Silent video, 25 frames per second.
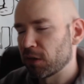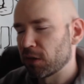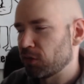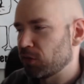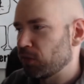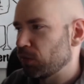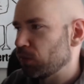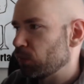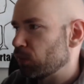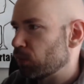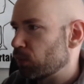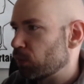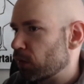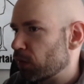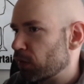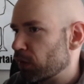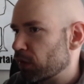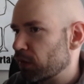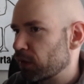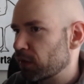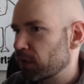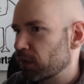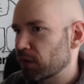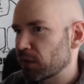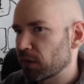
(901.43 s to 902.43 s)
to
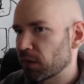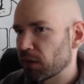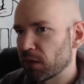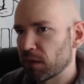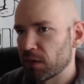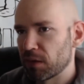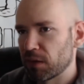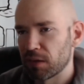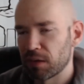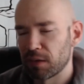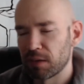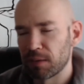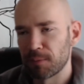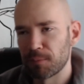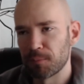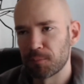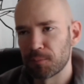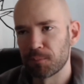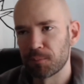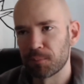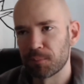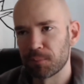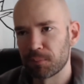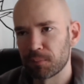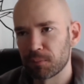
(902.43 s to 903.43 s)
work
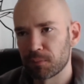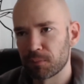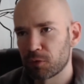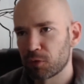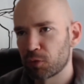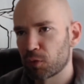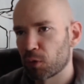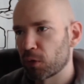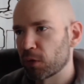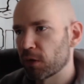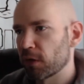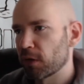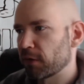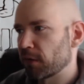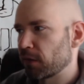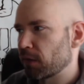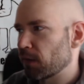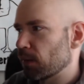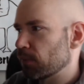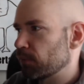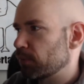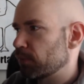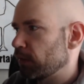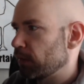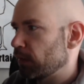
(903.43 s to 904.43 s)
for another
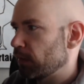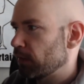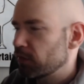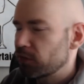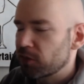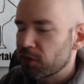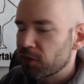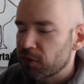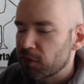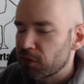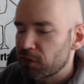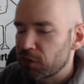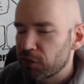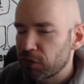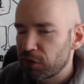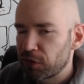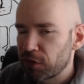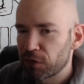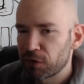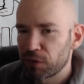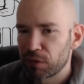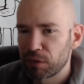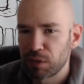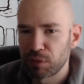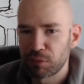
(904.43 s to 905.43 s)
company. It's just the
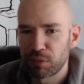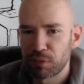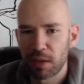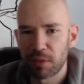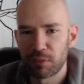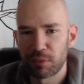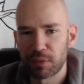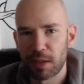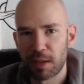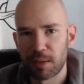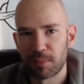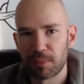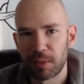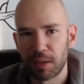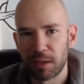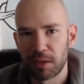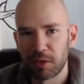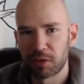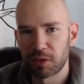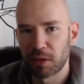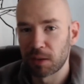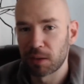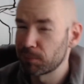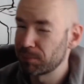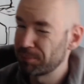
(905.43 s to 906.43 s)
security of having that
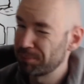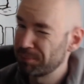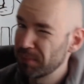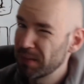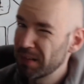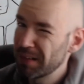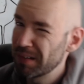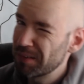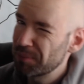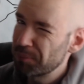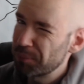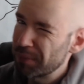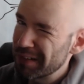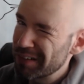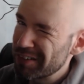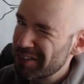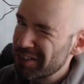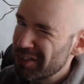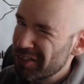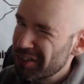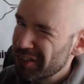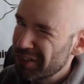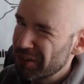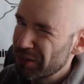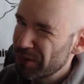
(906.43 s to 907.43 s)
paycheck. But is
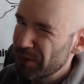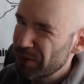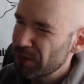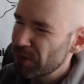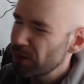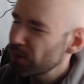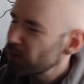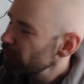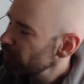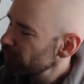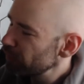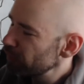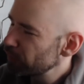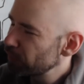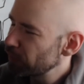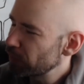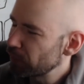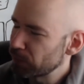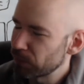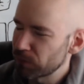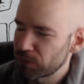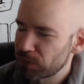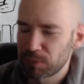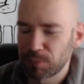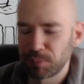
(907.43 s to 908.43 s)
it secure though? Who
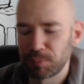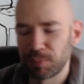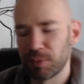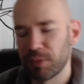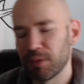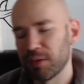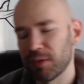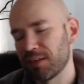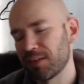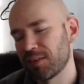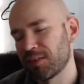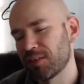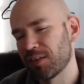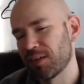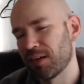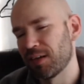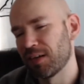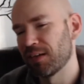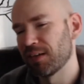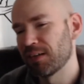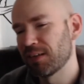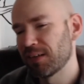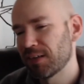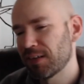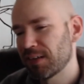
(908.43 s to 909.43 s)
knows? But
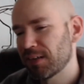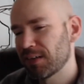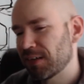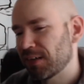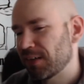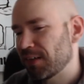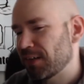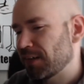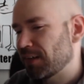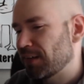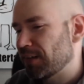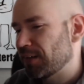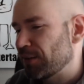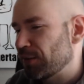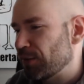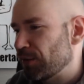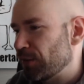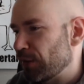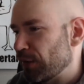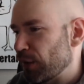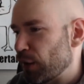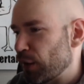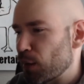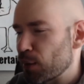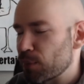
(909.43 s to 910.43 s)

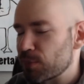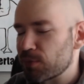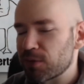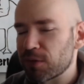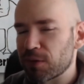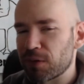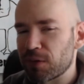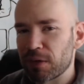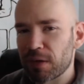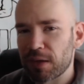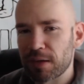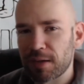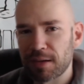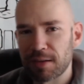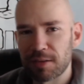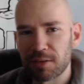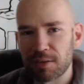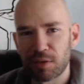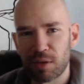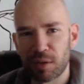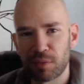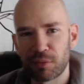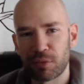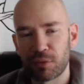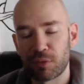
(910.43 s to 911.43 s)
layoffs and all that kind of
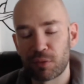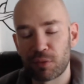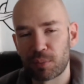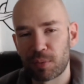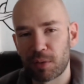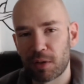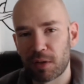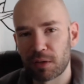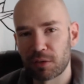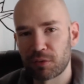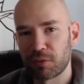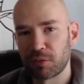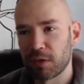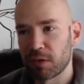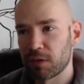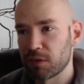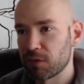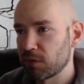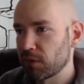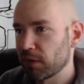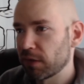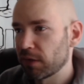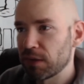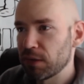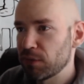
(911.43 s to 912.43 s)
stuff if a product
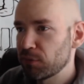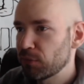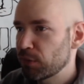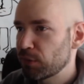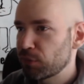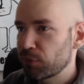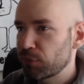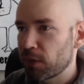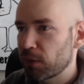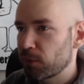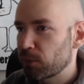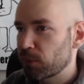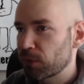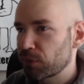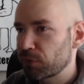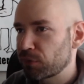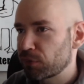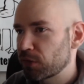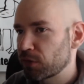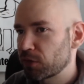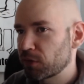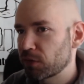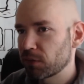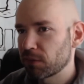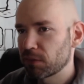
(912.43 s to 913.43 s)
fails. Like even if I work
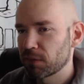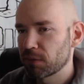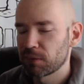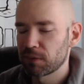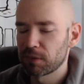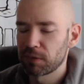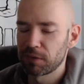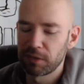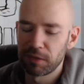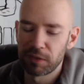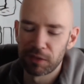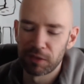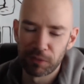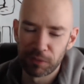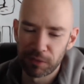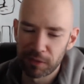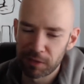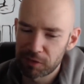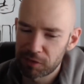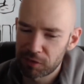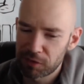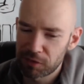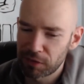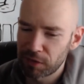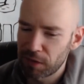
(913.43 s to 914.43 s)
for,
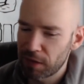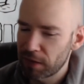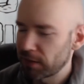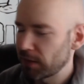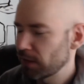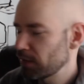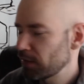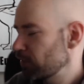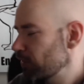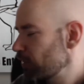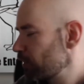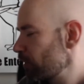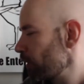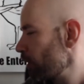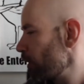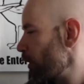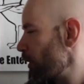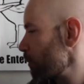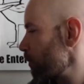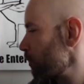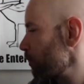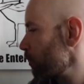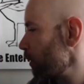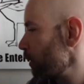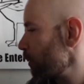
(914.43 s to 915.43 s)
I guess it's a
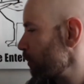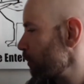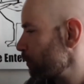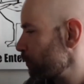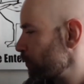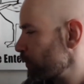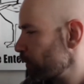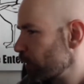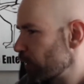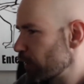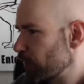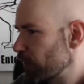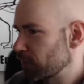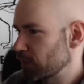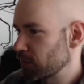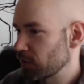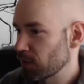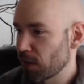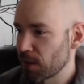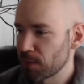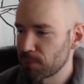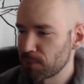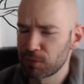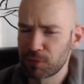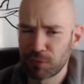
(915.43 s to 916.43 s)
conversation for another
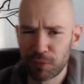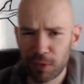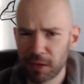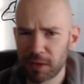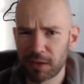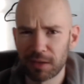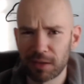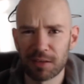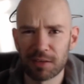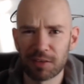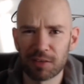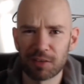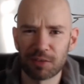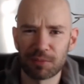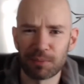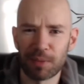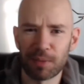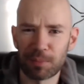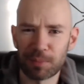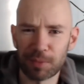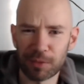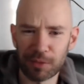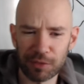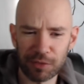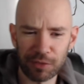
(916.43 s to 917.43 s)
time. But fuck it, this is
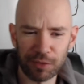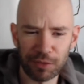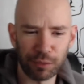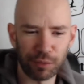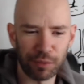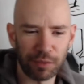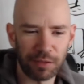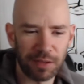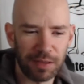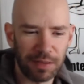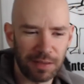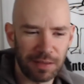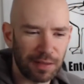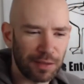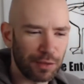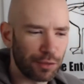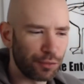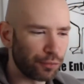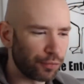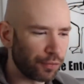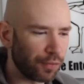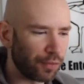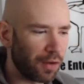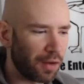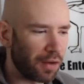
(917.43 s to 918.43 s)
my personal
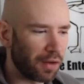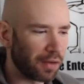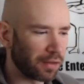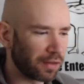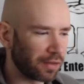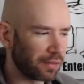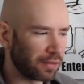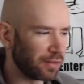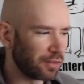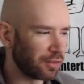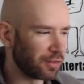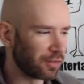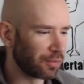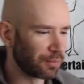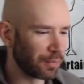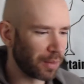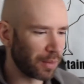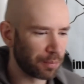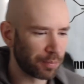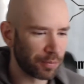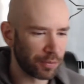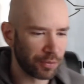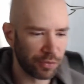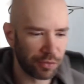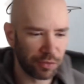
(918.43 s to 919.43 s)
vlog and this is my
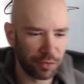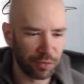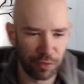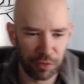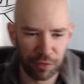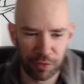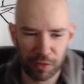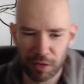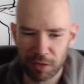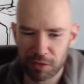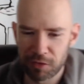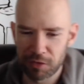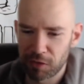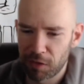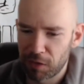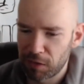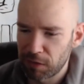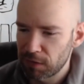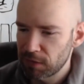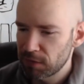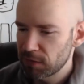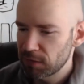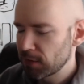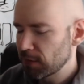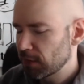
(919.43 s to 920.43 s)
personal thoughts on
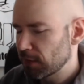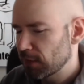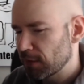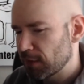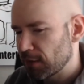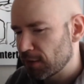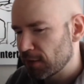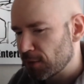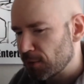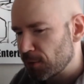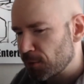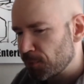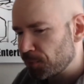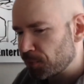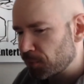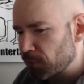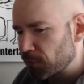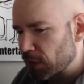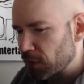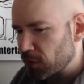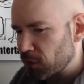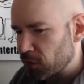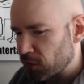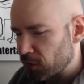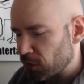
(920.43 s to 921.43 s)
it.
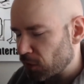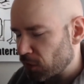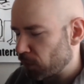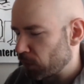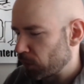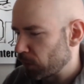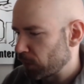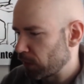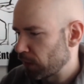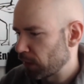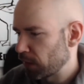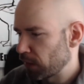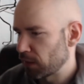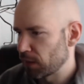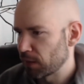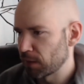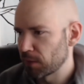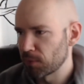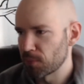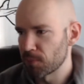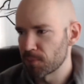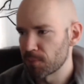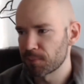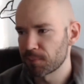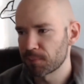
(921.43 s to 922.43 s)

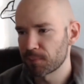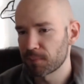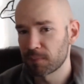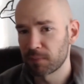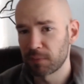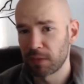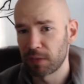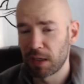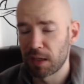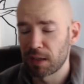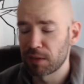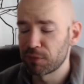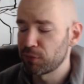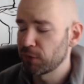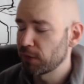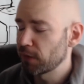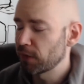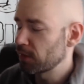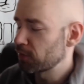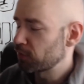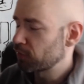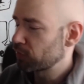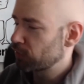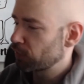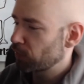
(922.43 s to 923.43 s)
So yeah, if you
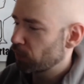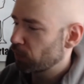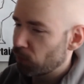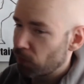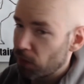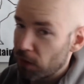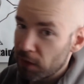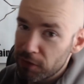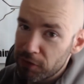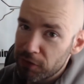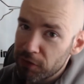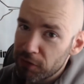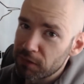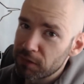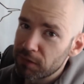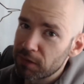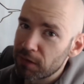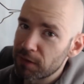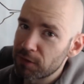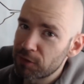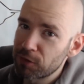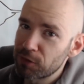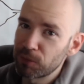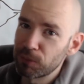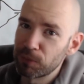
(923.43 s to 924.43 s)
guys are still watching,
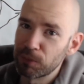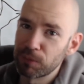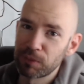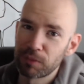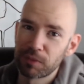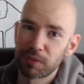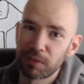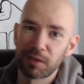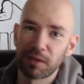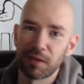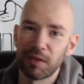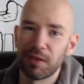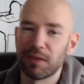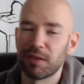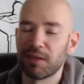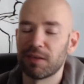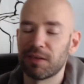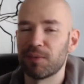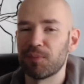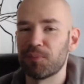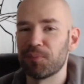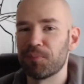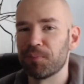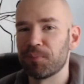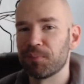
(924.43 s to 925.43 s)
that's cool.
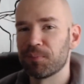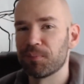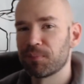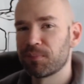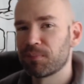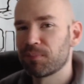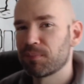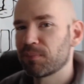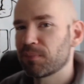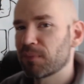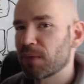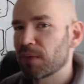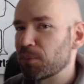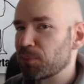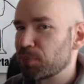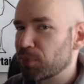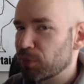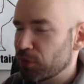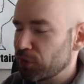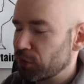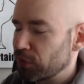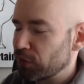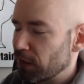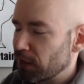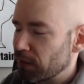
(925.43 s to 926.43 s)
I
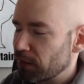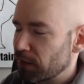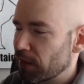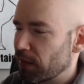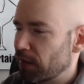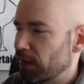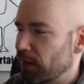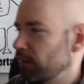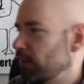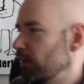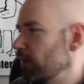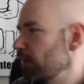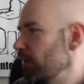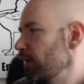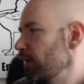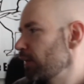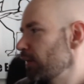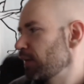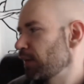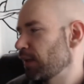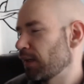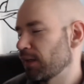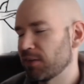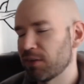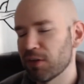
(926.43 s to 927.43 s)
appreciate that.
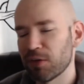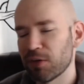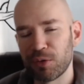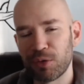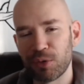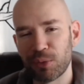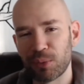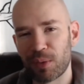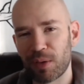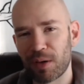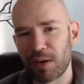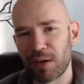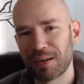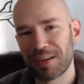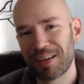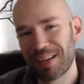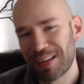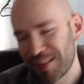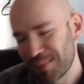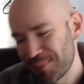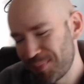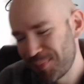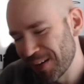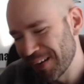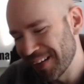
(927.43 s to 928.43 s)
I doubt you are,
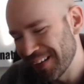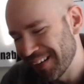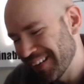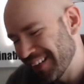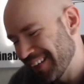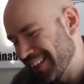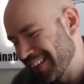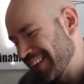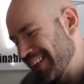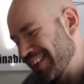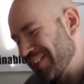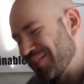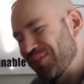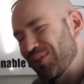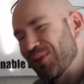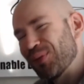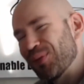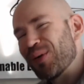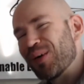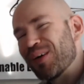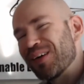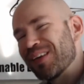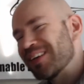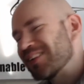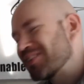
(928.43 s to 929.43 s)
but if
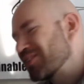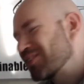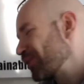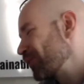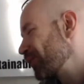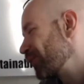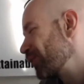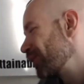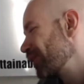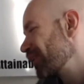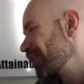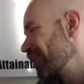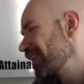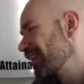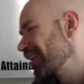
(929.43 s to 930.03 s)
you are, that's cool.